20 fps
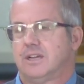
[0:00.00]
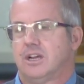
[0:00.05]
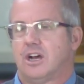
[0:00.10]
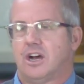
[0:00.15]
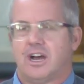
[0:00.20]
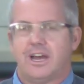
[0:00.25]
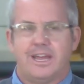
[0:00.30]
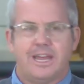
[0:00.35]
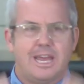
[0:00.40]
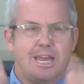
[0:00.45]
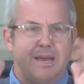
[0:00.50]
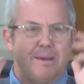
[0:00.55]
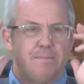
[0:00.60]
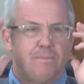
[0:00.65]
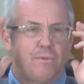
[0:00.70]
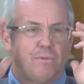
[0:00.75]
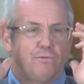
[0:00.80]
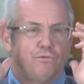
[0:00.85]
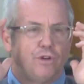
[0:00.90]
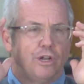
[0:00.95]
I
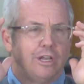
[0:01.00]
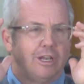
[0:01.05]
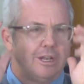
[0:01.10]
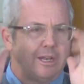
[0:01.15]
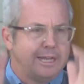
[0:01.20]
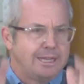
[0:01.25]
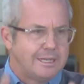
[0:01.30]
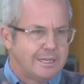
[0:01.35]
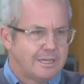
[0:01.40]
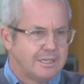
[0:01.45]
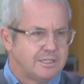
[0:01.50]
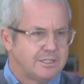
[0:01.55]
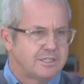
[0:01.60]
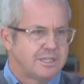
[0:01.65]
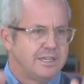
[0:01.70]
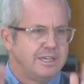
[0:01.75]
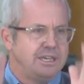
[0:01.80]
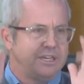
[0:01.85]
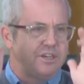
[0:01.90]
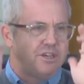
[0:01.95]
am
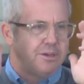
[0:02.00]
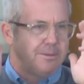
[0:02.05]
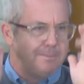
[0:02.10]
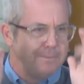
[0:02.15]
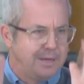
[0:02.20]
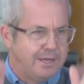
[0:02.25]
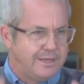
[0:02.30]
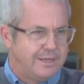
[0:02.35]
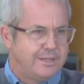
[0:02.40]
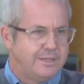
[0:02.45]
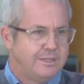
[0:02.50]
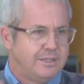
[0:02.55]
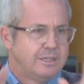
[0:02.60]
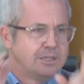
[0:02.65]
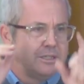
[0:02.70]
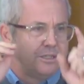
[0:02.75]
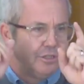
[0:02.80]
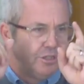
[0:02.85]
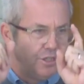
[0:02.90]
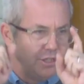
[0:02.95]
relentlessly committed
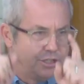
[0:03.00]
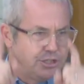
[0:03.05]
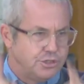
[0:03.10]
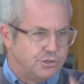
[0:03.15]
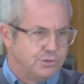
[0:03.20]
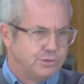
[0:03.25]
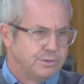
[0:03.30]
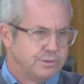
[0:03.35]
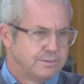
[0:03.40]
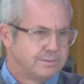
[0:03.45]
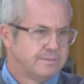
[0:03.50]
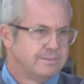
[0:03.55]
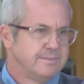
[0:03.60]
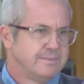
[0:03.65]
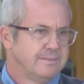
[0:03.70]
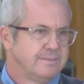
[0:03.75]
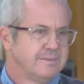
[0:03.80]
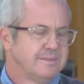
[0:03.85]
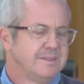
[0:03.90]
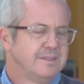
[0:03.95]
to you.
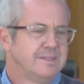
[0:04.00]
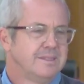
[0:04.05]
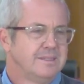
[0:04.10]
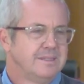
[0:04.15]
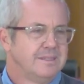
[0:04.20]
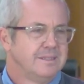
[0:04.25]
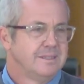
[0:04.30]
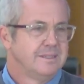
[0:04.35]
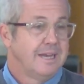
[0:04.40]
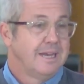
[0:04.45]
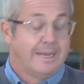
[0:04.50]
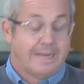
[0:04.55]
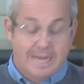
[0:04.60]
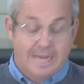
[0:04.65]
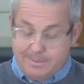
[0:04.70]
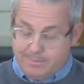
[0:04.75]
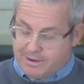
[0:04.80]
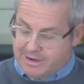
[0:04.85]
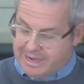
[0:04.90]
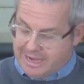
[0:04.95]
And
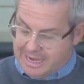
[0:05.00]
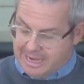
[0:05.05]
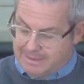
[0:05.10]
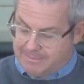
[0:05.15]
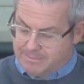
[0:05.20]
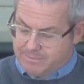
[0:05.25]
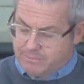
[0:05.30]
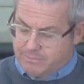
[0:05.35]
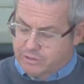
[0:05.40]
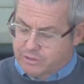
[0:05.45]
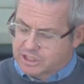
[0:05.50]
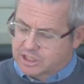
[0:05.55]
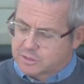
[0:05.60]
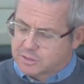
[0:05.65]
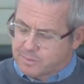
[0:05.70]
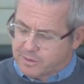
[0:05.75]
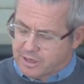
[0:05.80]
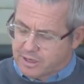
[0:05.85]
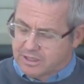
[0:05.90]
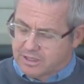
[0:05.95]
Abraham
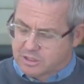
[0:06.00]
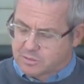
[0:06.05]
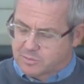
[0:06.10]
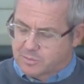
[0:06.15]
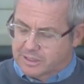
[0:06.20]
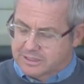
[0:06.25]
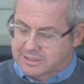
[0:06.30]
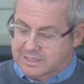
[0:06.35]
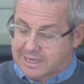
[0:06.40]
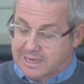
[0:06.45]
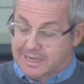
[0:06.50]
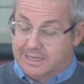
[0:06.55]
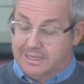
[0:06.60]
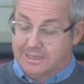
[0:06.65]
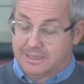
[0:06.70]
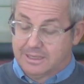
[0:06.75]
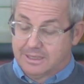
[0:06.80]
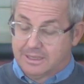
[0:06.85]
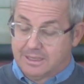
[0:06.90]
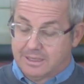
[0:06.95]
responds by
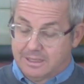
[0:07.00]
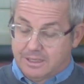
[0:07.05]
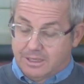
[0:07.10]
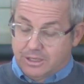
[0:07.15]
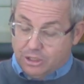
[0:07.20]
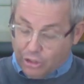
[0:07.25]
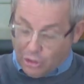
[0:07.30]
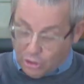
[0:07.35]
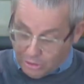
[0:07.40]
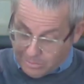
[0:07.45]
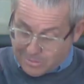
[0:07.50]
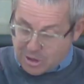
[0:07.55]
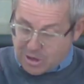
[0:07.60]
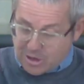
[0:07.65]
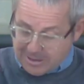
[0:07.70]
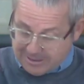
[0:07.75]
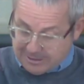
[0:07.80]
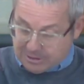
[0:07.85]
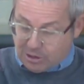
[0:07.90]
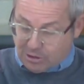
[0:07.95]
saying, You're
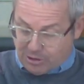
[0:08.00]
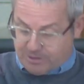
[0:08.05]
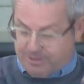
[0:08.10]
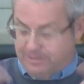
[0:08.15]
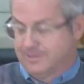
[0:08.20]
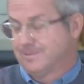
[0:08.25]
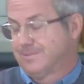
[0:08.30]
mine, God.